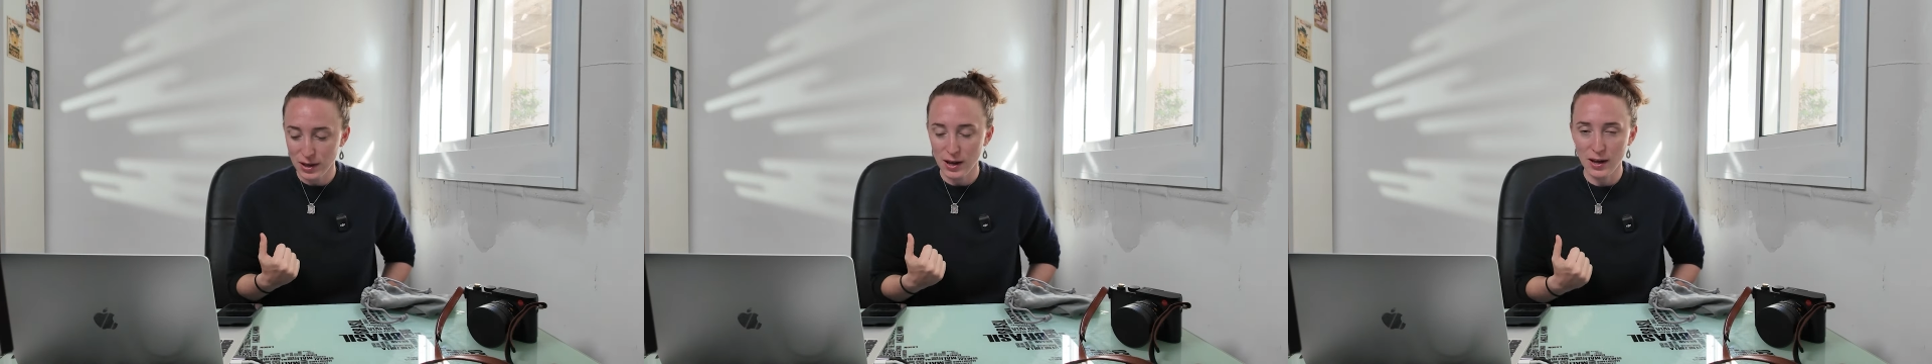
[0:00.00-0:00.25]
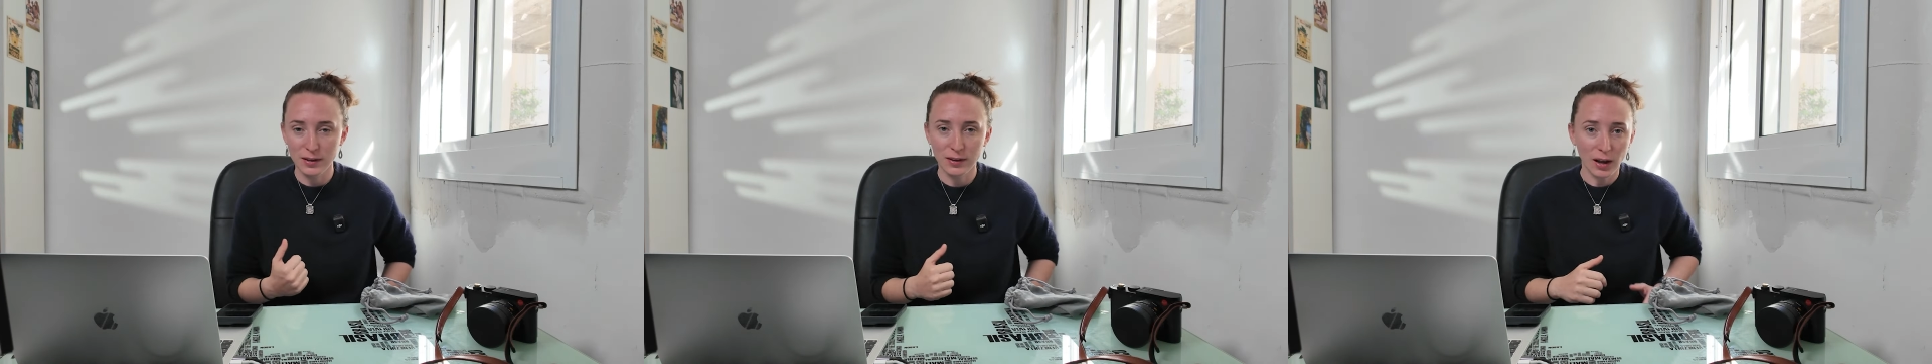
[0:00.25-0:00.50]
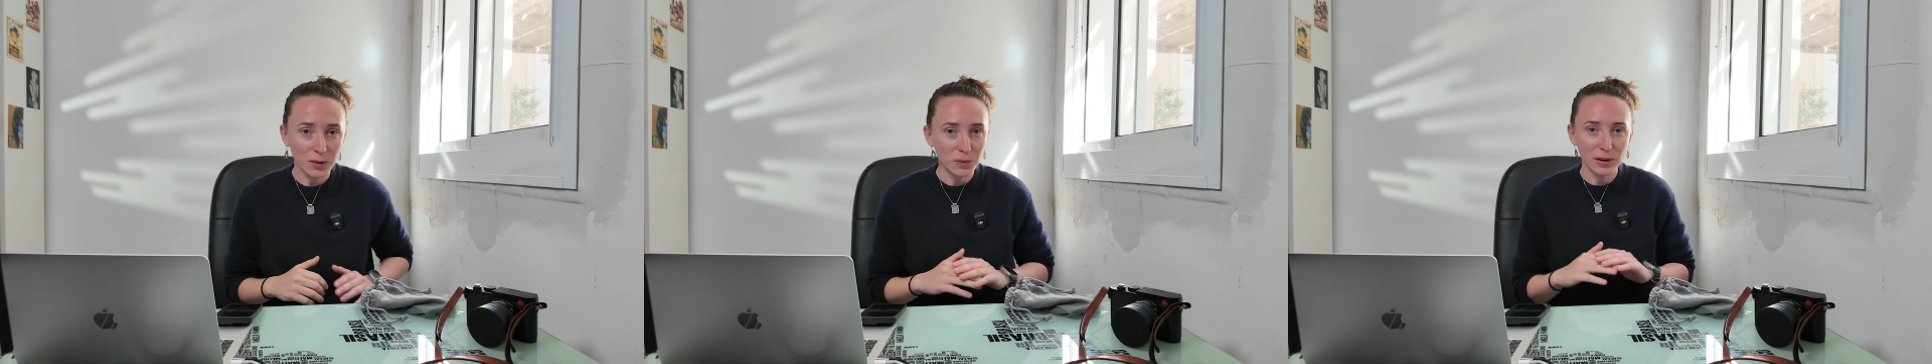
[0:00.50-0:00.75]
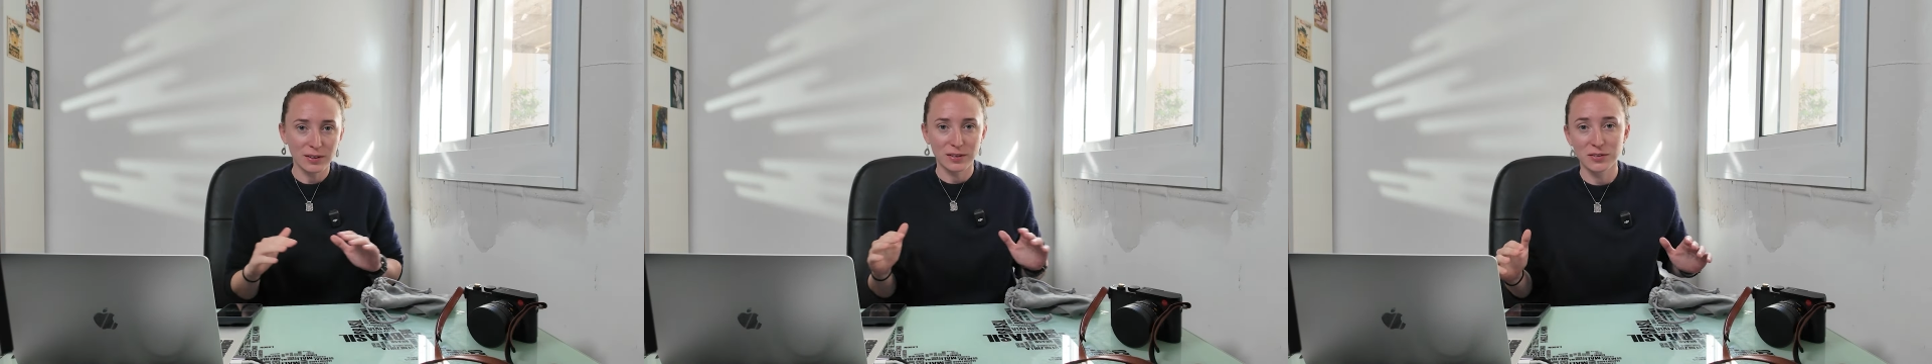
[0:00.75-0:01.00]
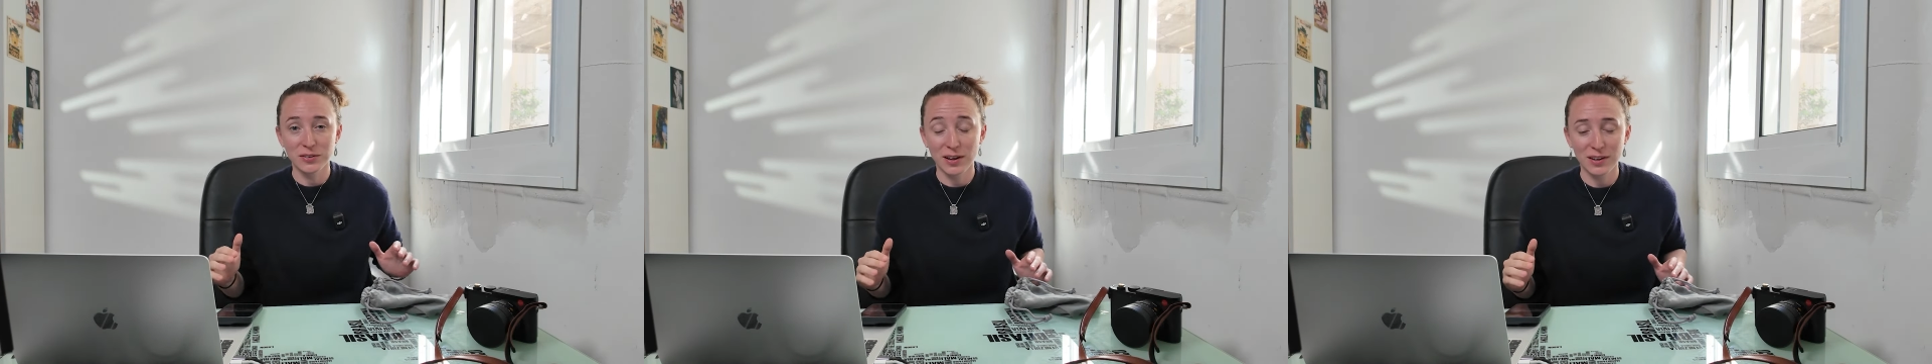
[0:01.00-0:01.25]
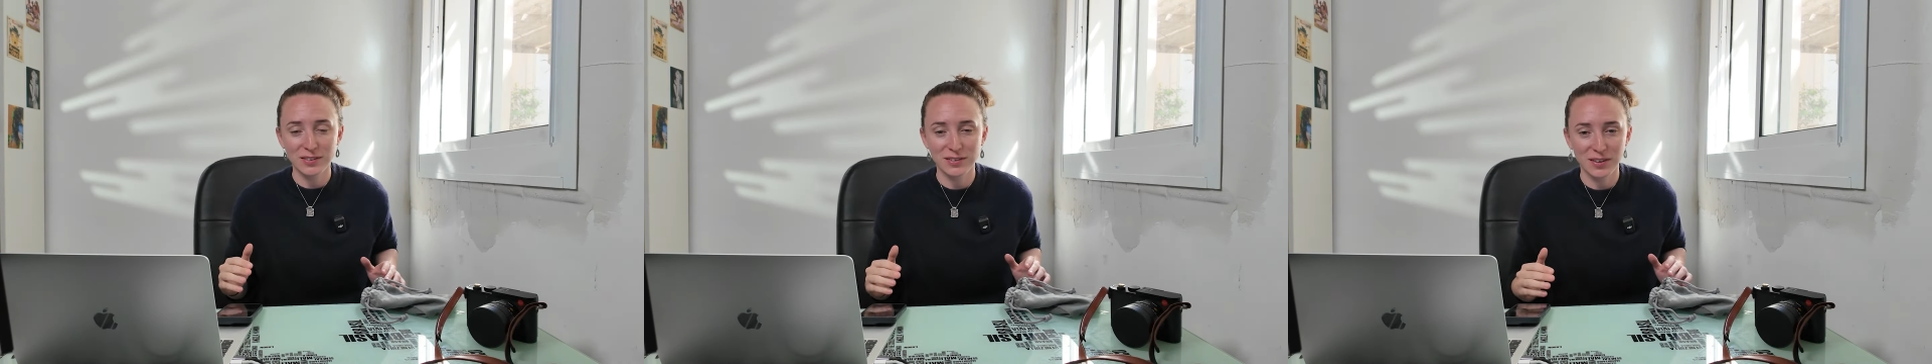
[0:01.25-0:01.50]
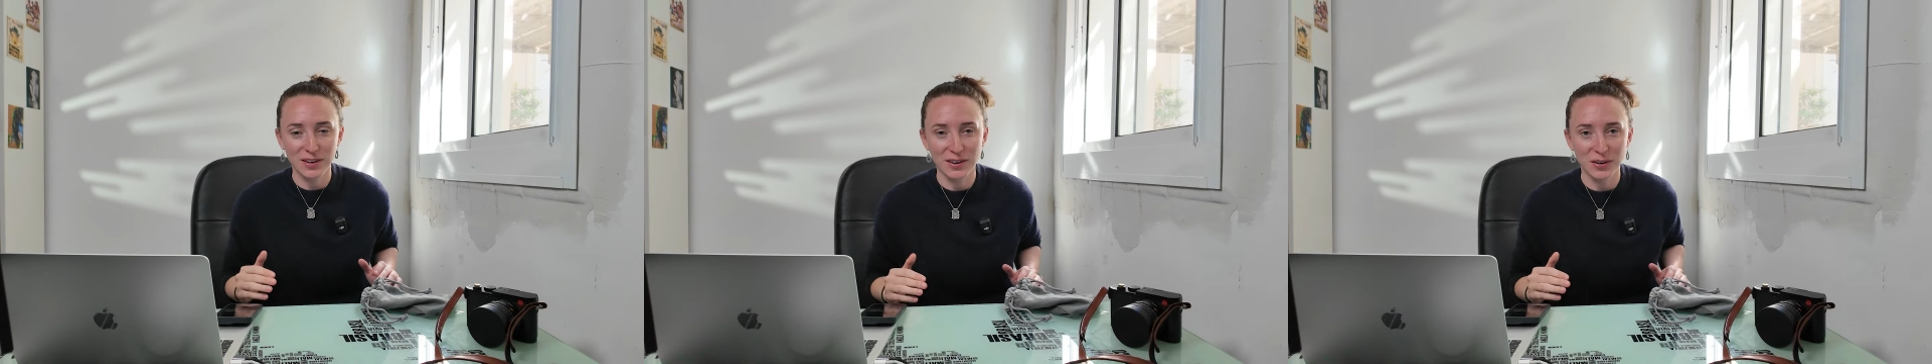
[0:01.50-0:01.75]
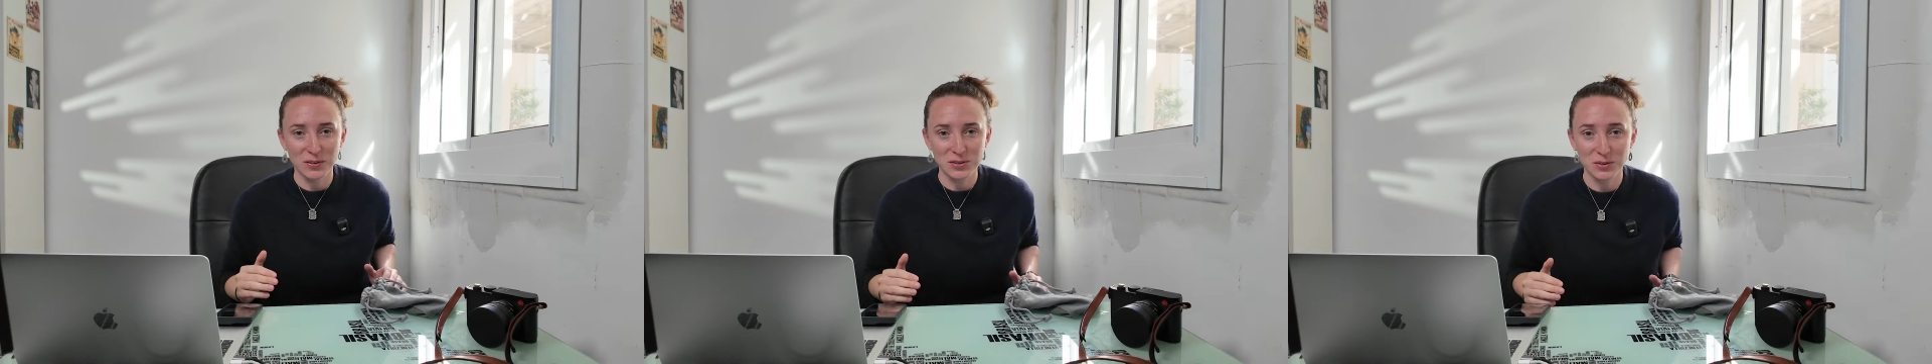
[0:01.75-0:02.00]
And unrelated to that,
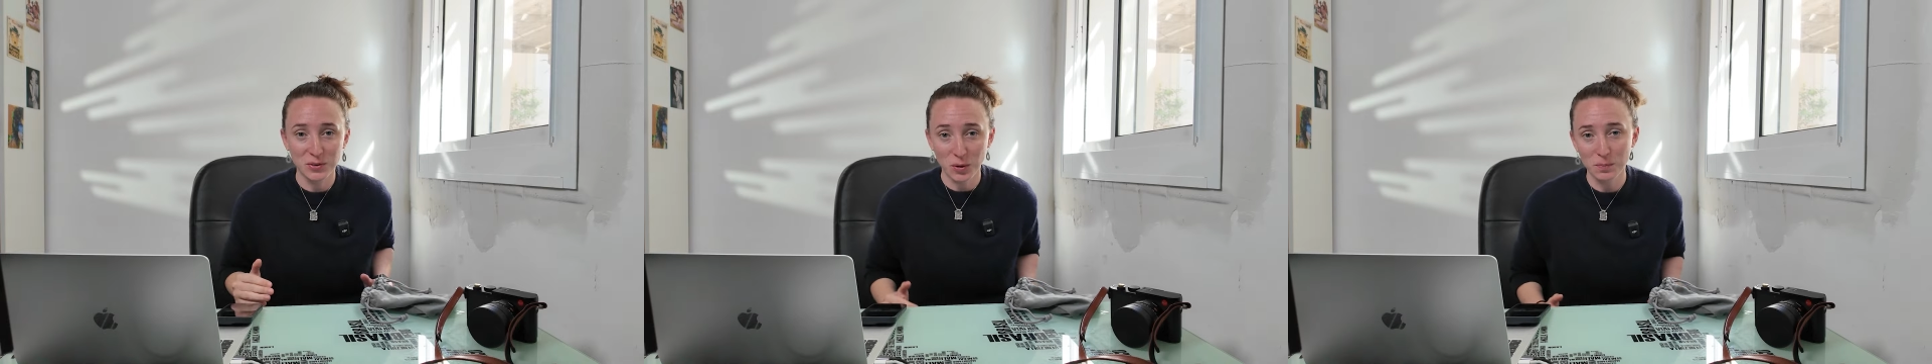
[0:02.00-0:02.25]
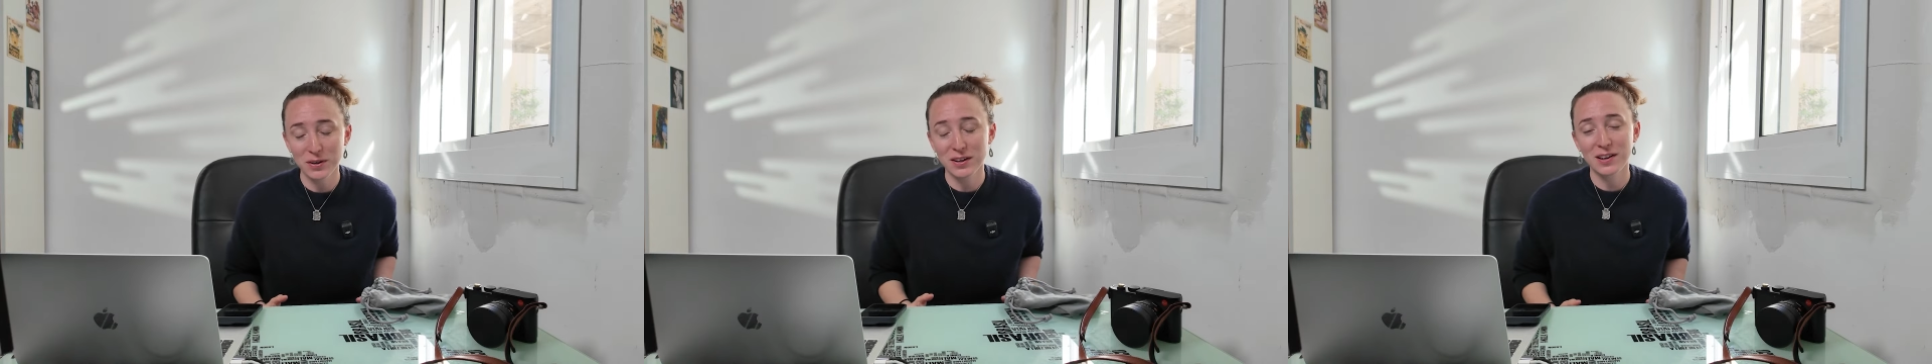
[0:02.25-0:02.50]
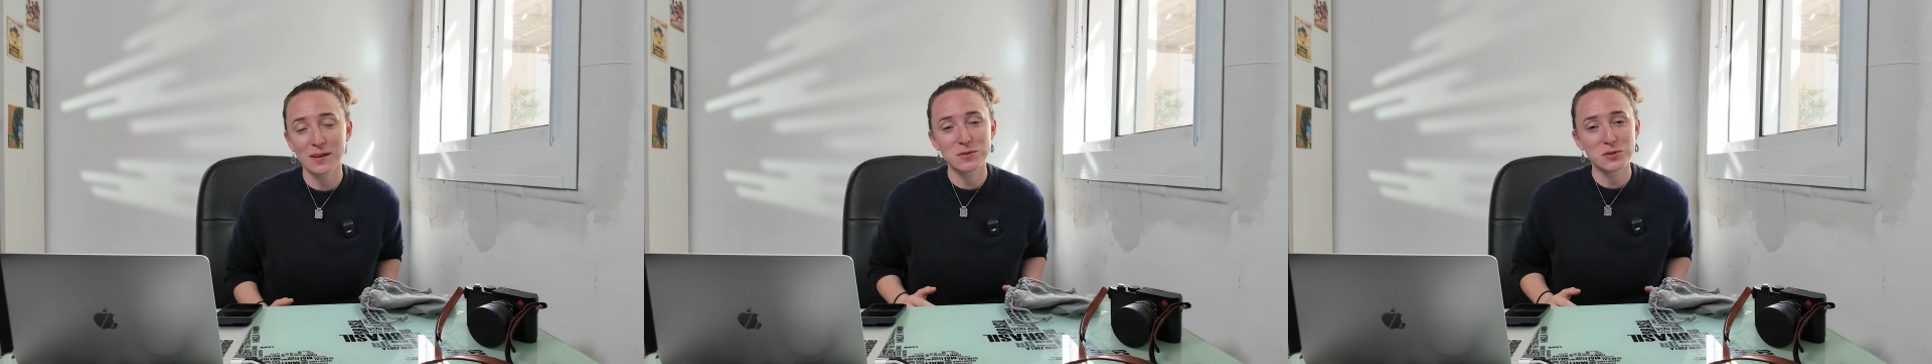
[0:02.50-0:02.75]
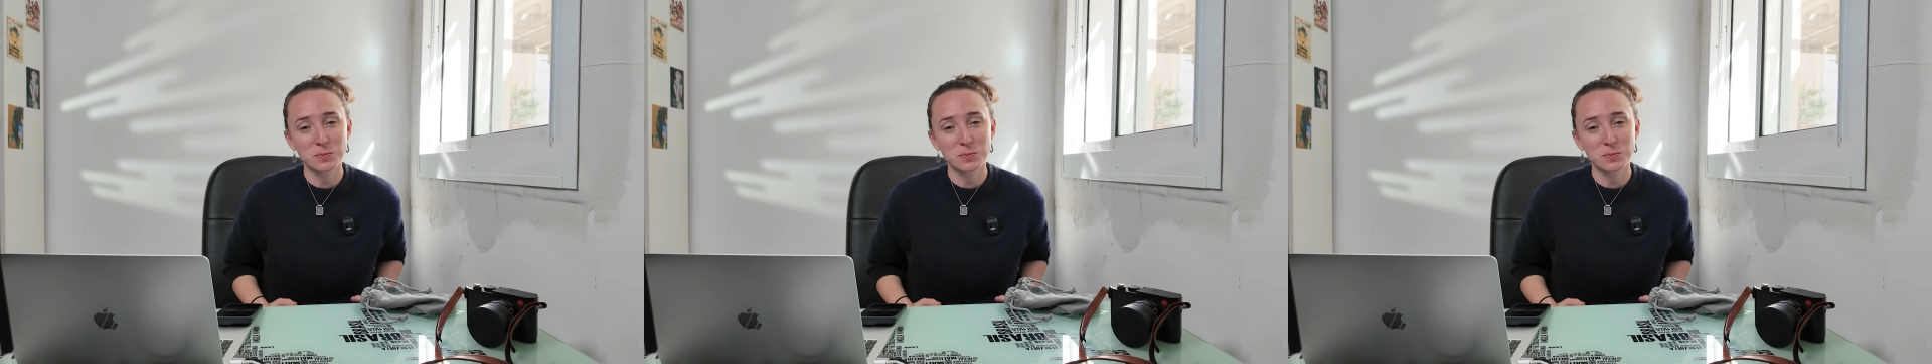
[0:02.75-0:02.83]
a company named